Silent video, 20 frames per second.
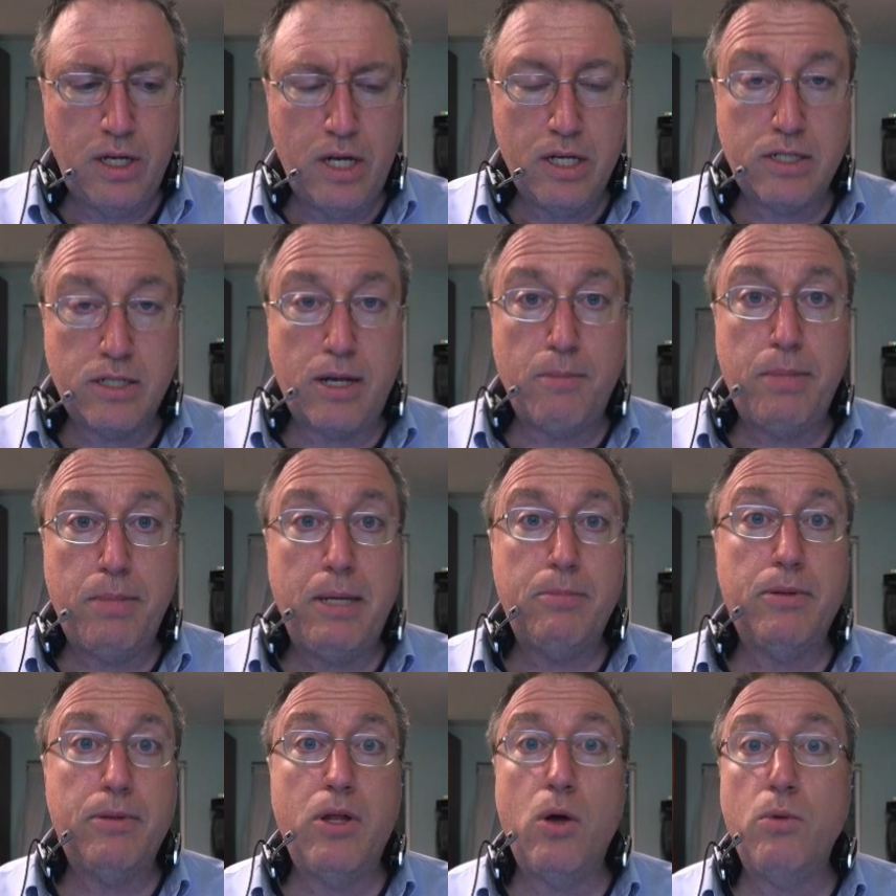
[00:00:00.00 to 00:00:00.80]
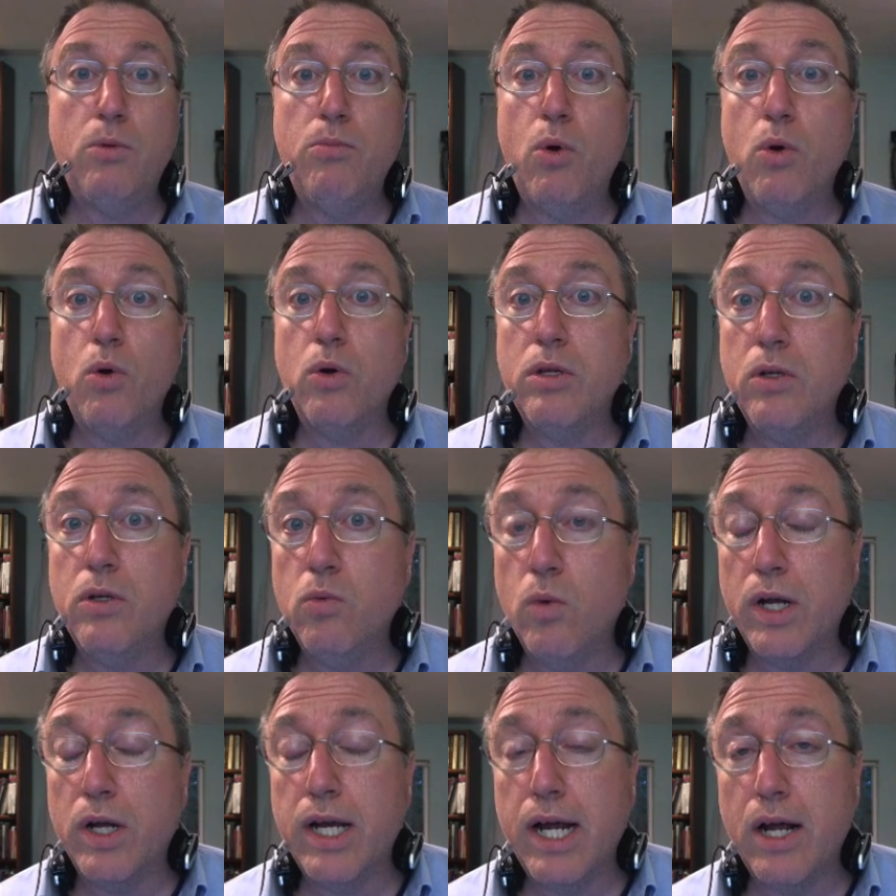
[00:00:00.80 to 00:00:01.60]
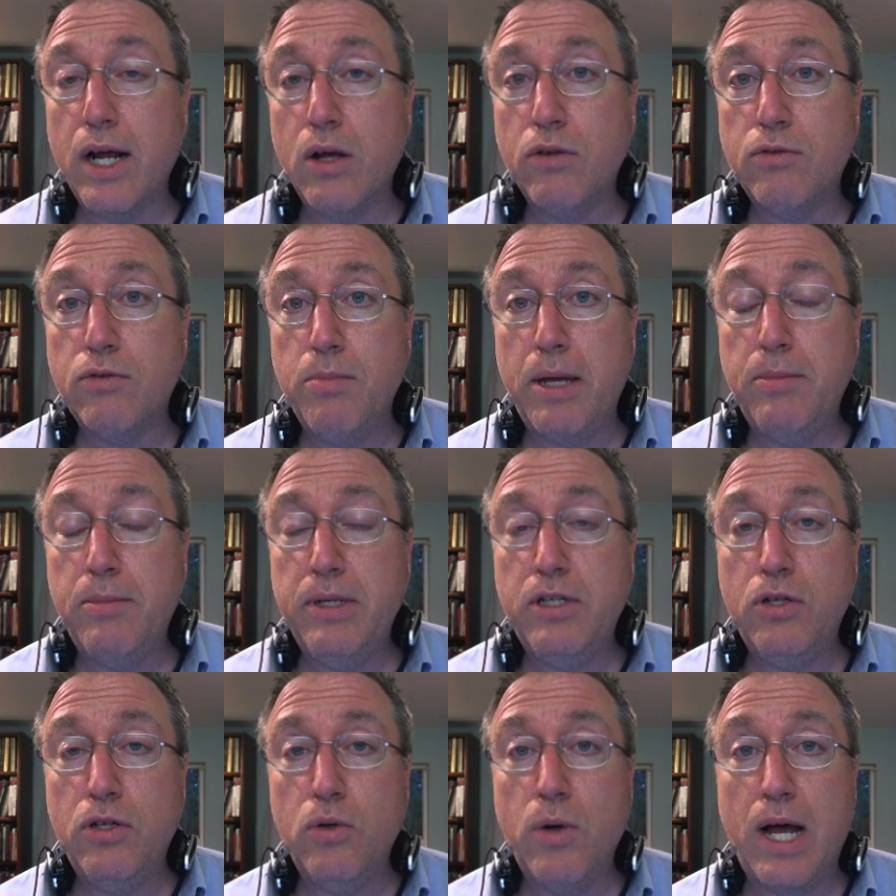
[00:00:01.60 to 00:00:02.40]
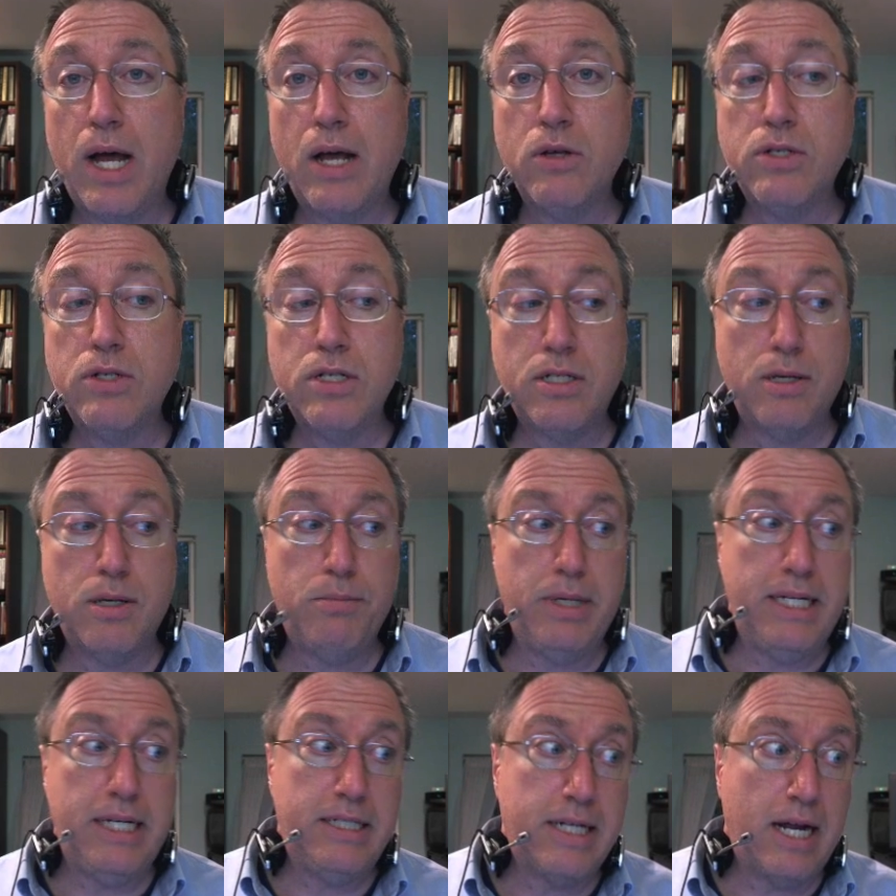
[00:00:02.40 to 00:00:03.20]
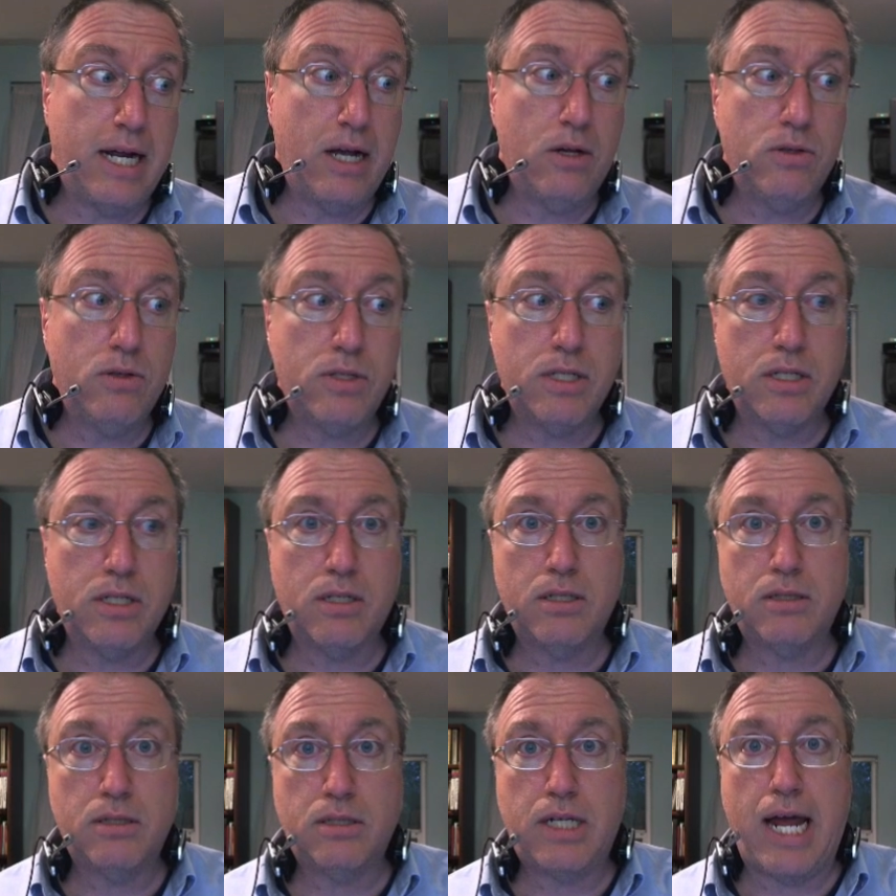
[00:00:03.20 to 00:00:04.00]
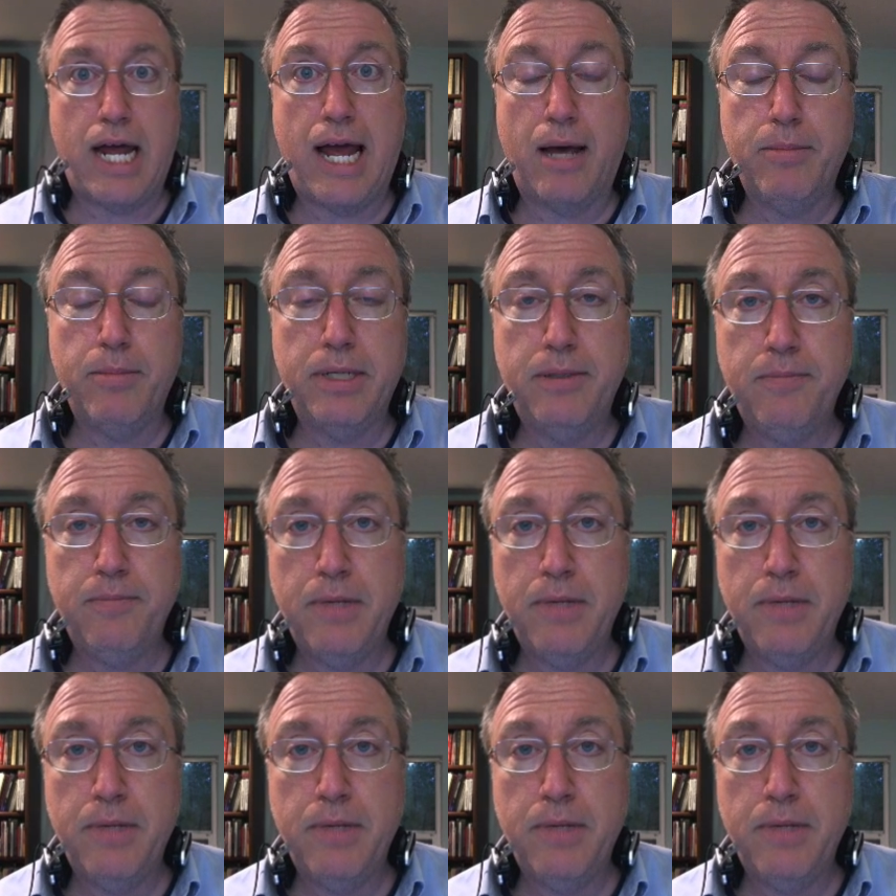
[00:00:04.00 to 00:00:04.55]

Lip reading: Some people own more than one house, maybe 2 houses, a beach house, a cabin.